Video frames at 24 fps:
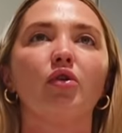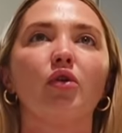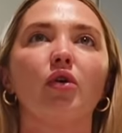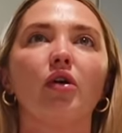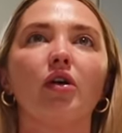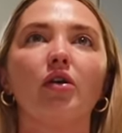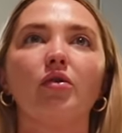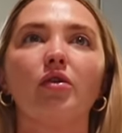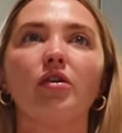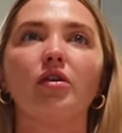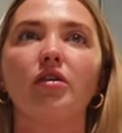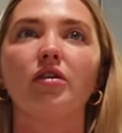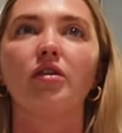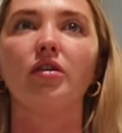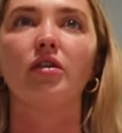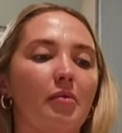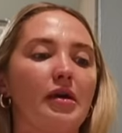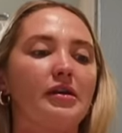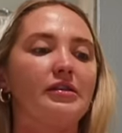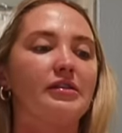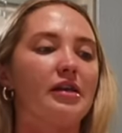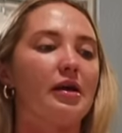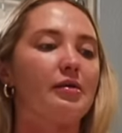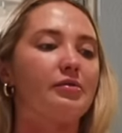going with
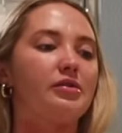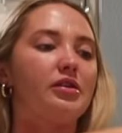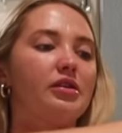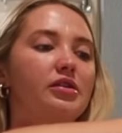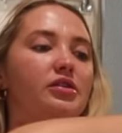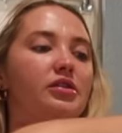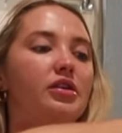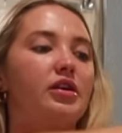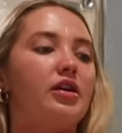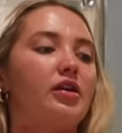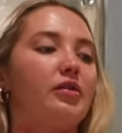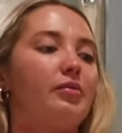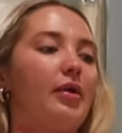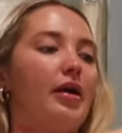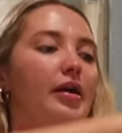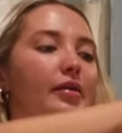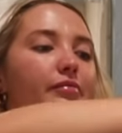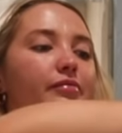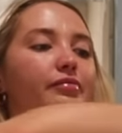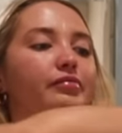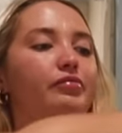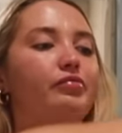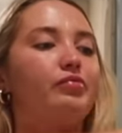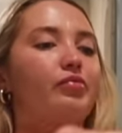my stepsister,
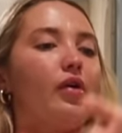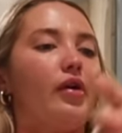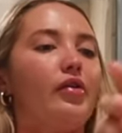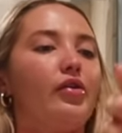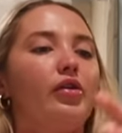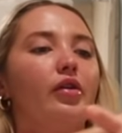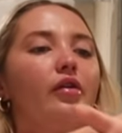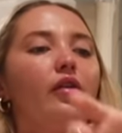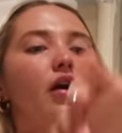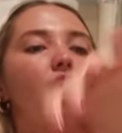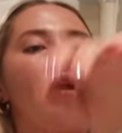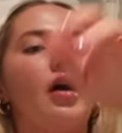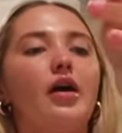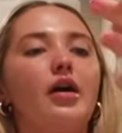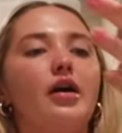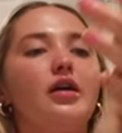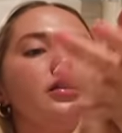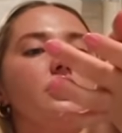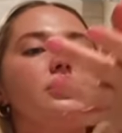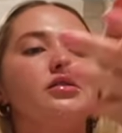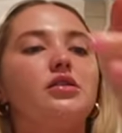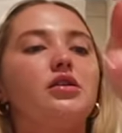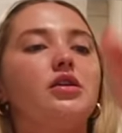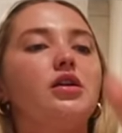my brother-in-law,
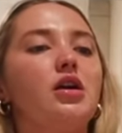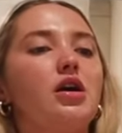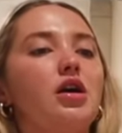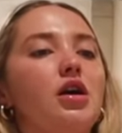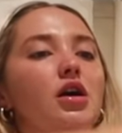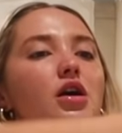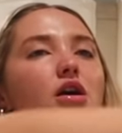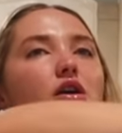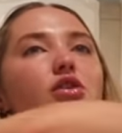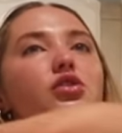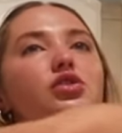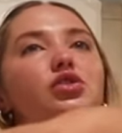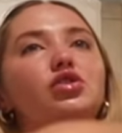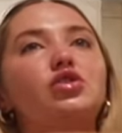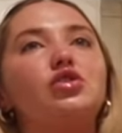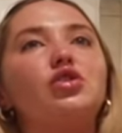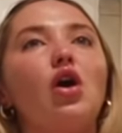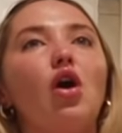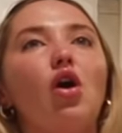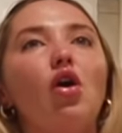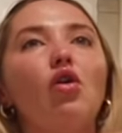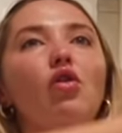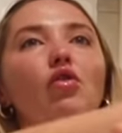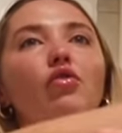and
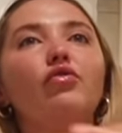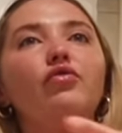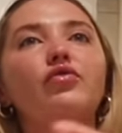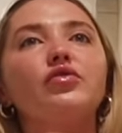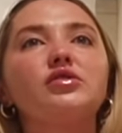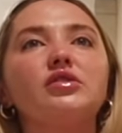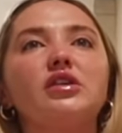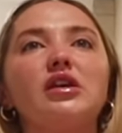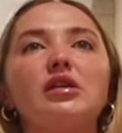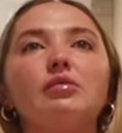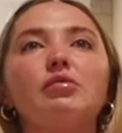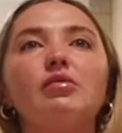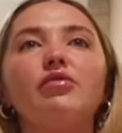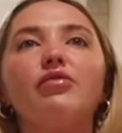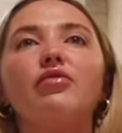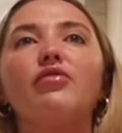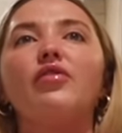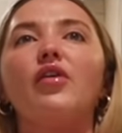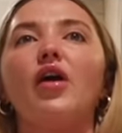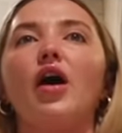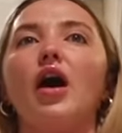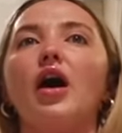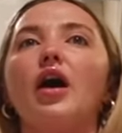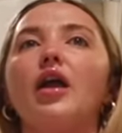Soph. It's gonna be
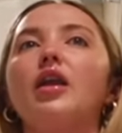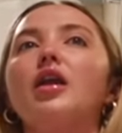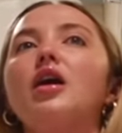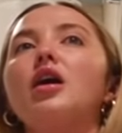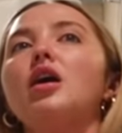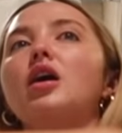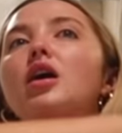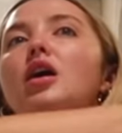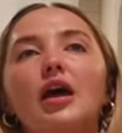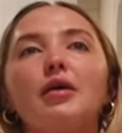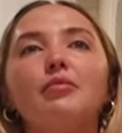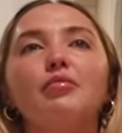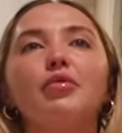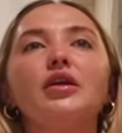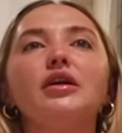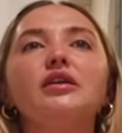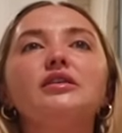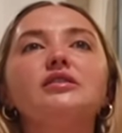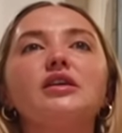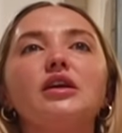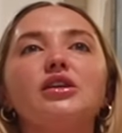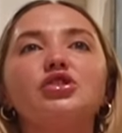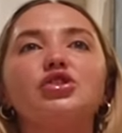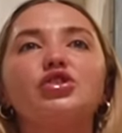fun. I'm putting
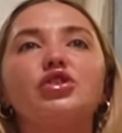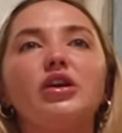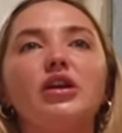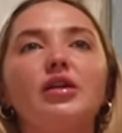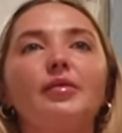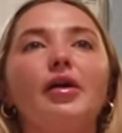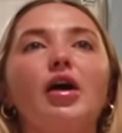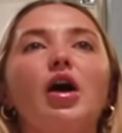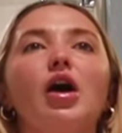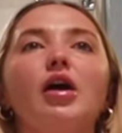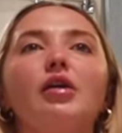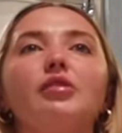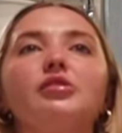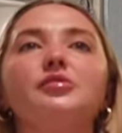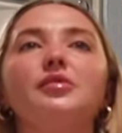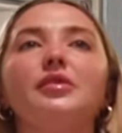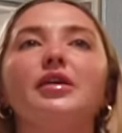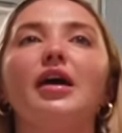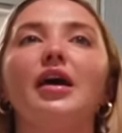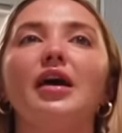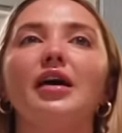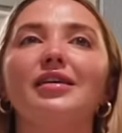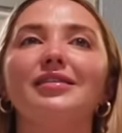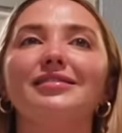sunscreen on my arms
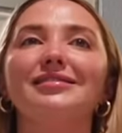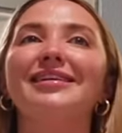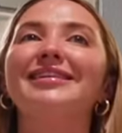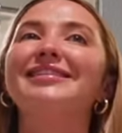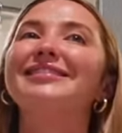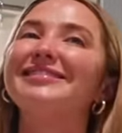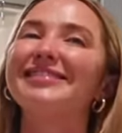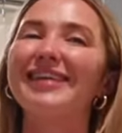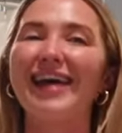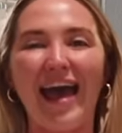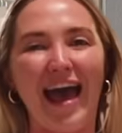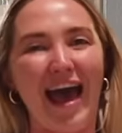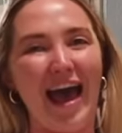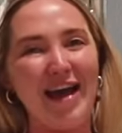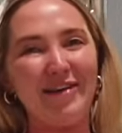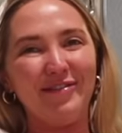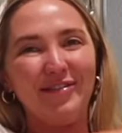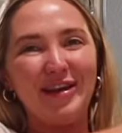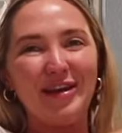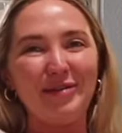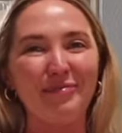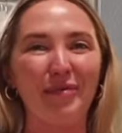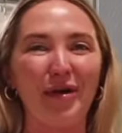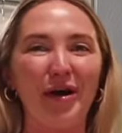because I
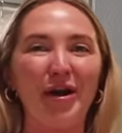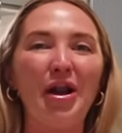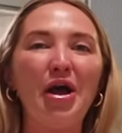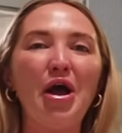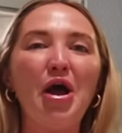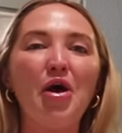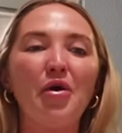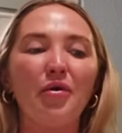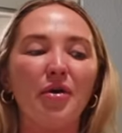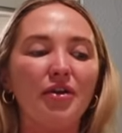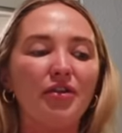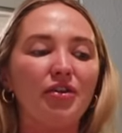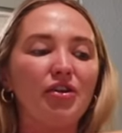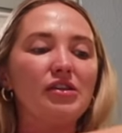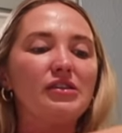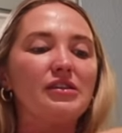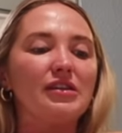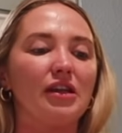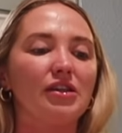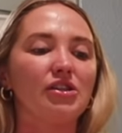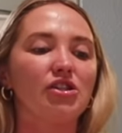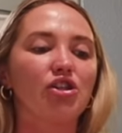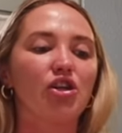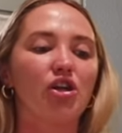will get burnt. If you
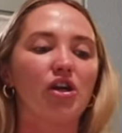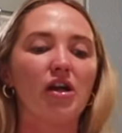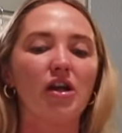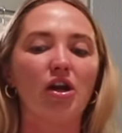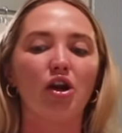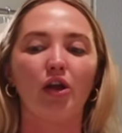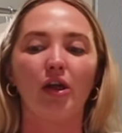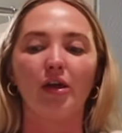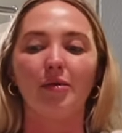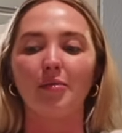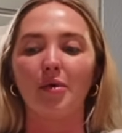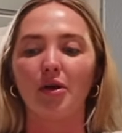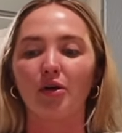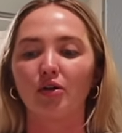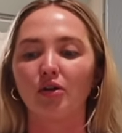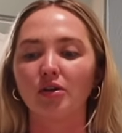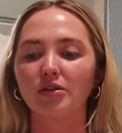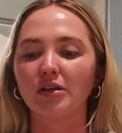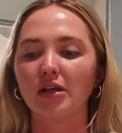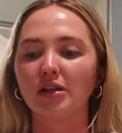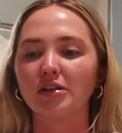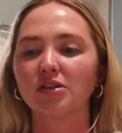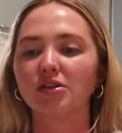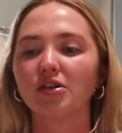have sunscreen or like
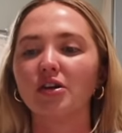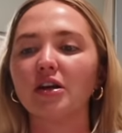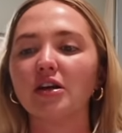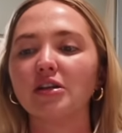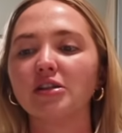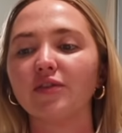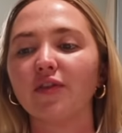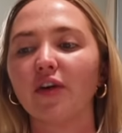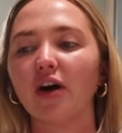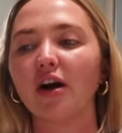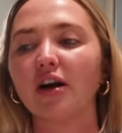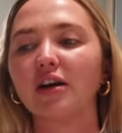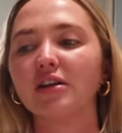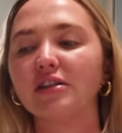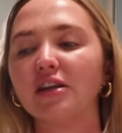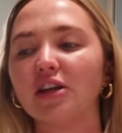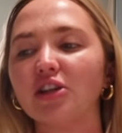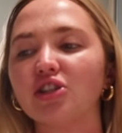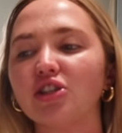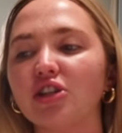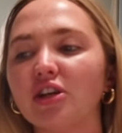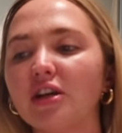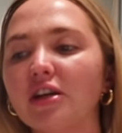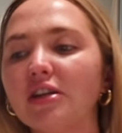mineral sunscreen because of our
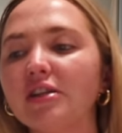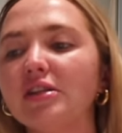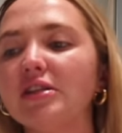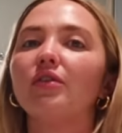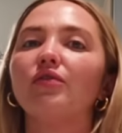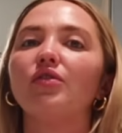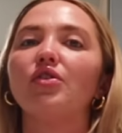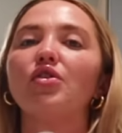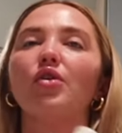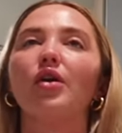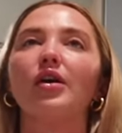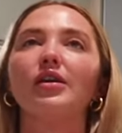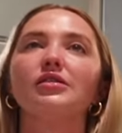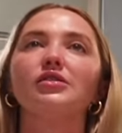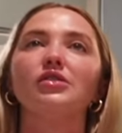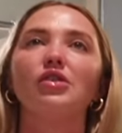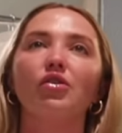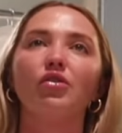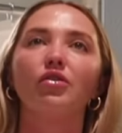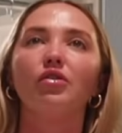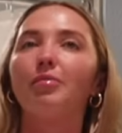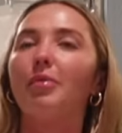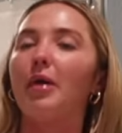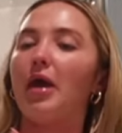extensions, if you guys
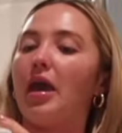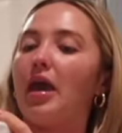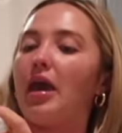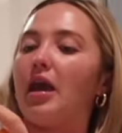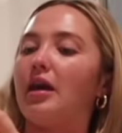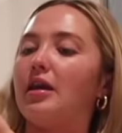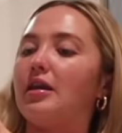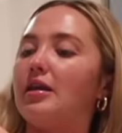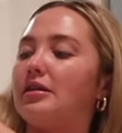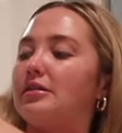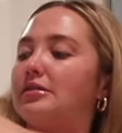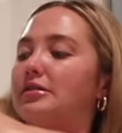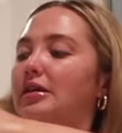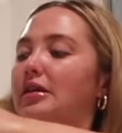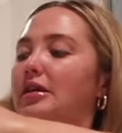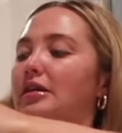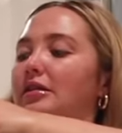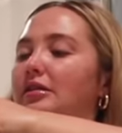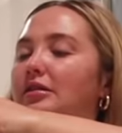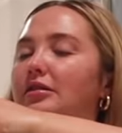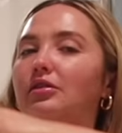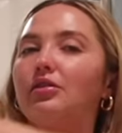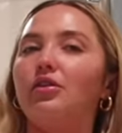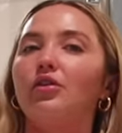know the pain, it's
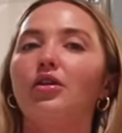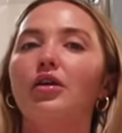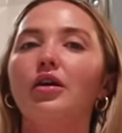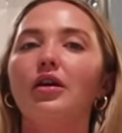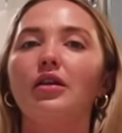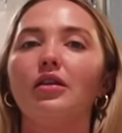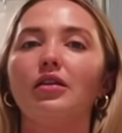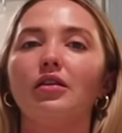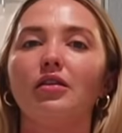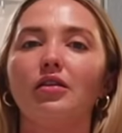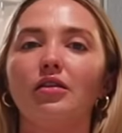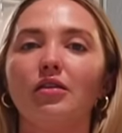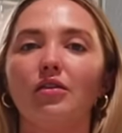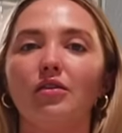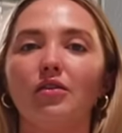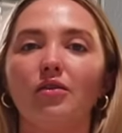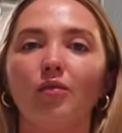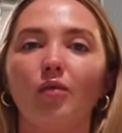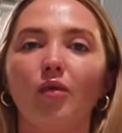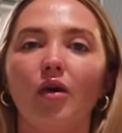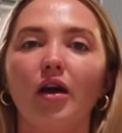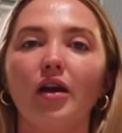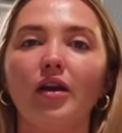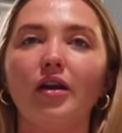like, look at
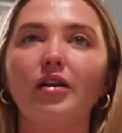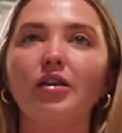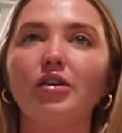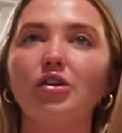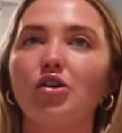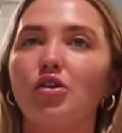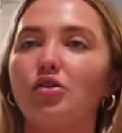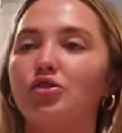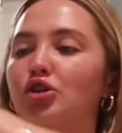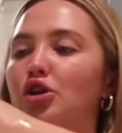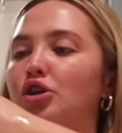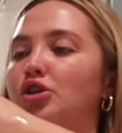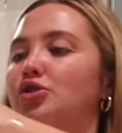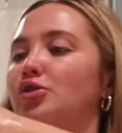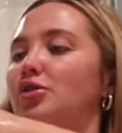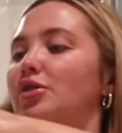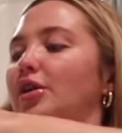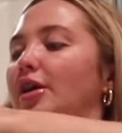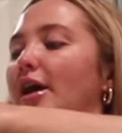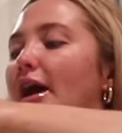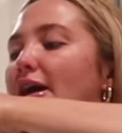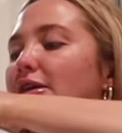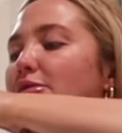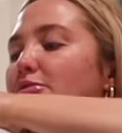one, you turns you
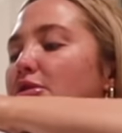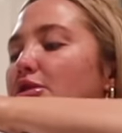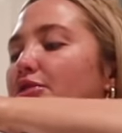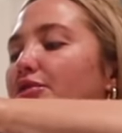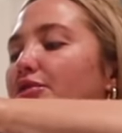into Cats with